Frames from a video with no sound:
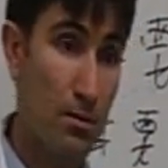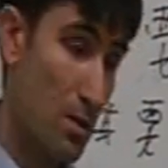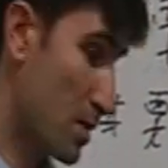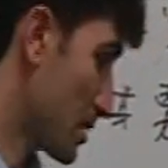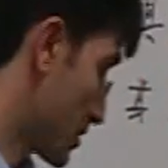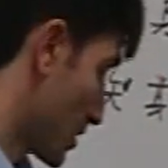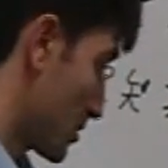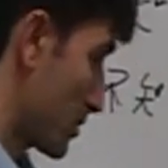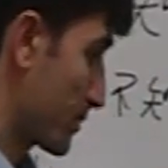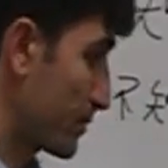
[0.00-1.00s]
This is
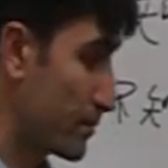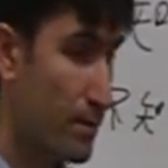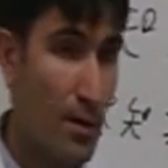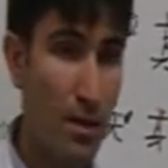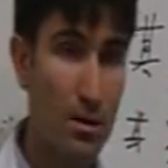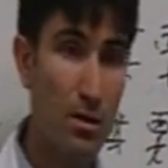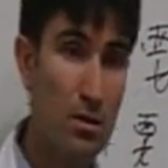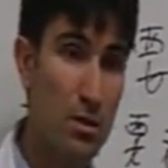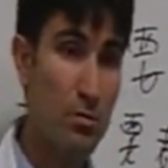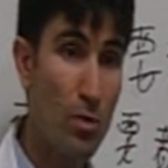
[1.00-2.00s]
this.
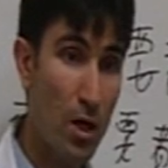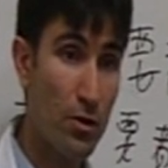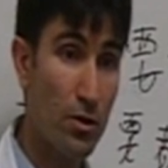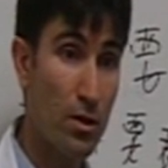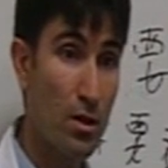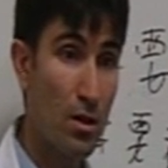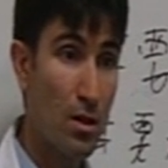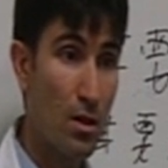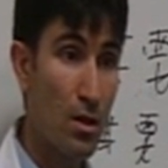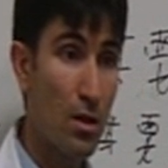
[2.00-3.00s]
This is modern
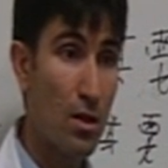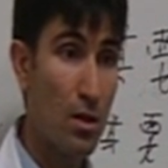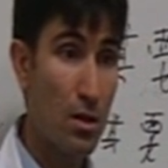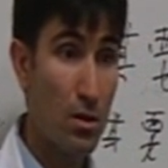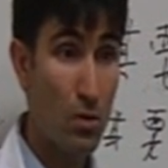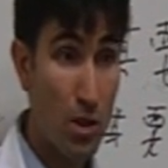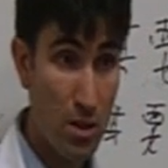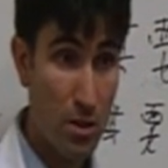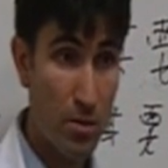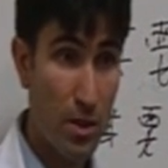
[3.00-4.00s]

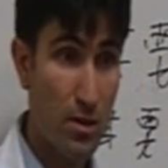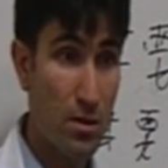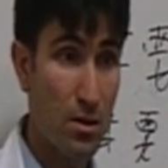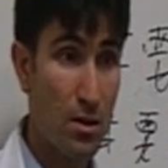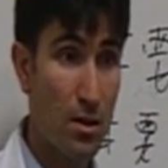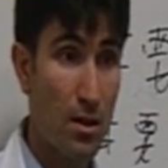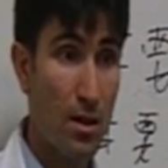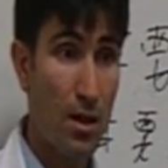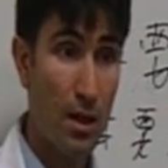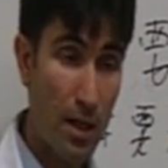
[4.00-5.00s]
Western medicine
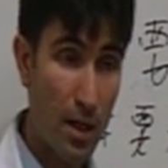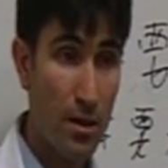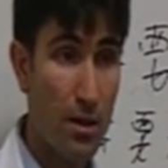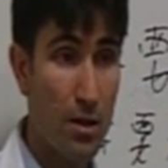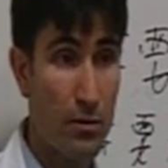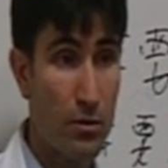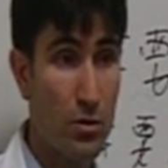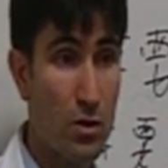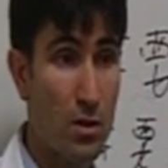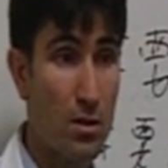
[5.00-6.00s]
and,
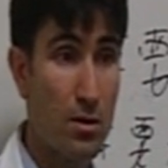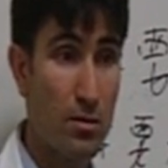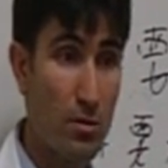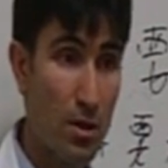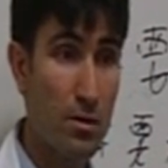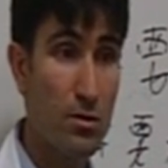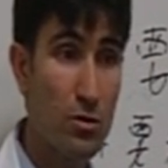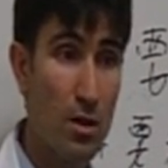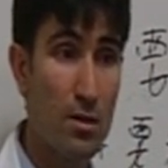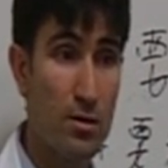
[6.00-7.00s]
unfortunately, modern
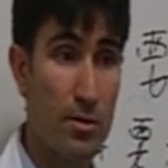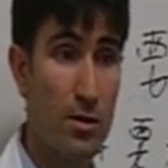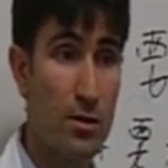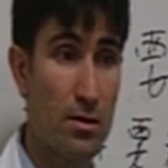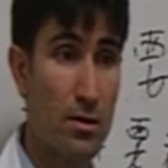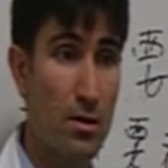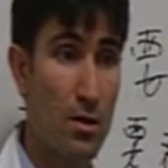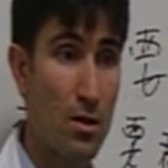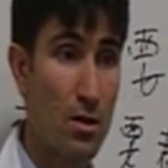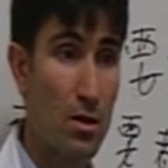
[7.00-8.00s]
Chinese medicine.
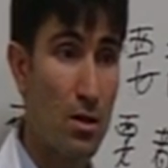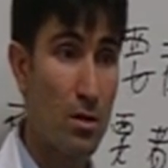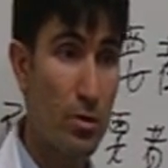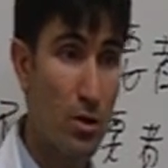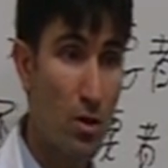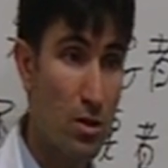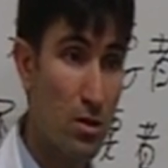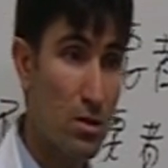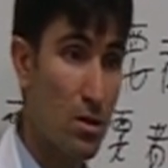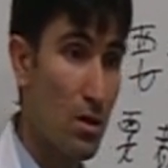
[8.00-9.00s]

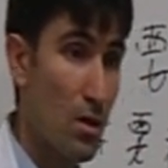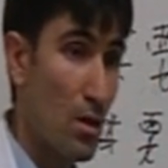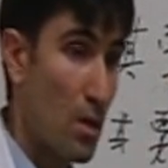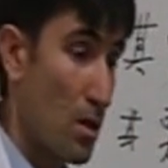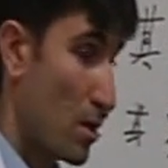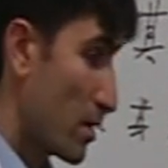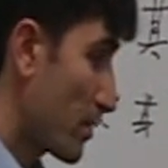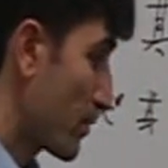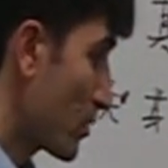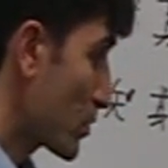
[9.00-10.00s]
Because
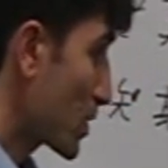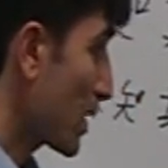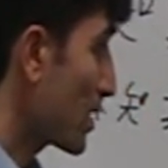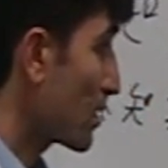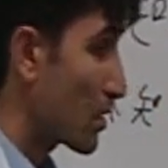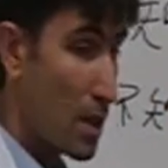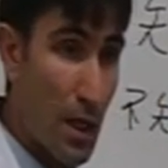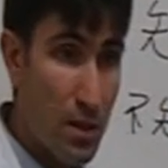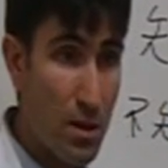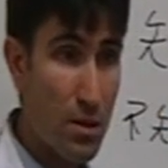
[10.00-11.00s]
if you study the
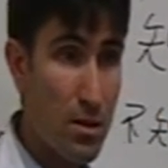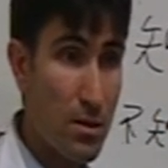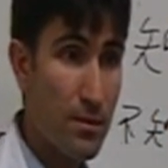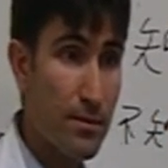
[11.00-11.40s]
classics,